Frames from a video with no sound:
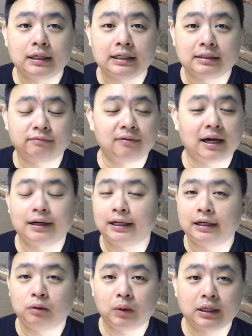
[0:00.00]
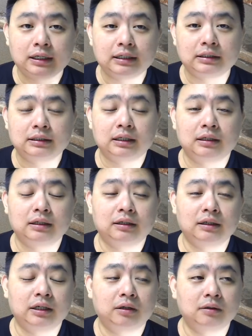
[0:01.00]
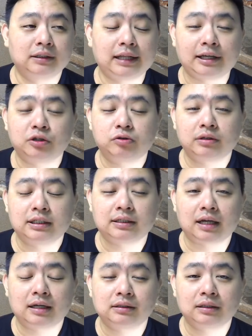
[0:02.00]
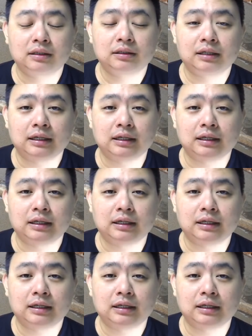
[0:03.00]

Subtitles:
it's flooding, whether it's you know, natural disasters,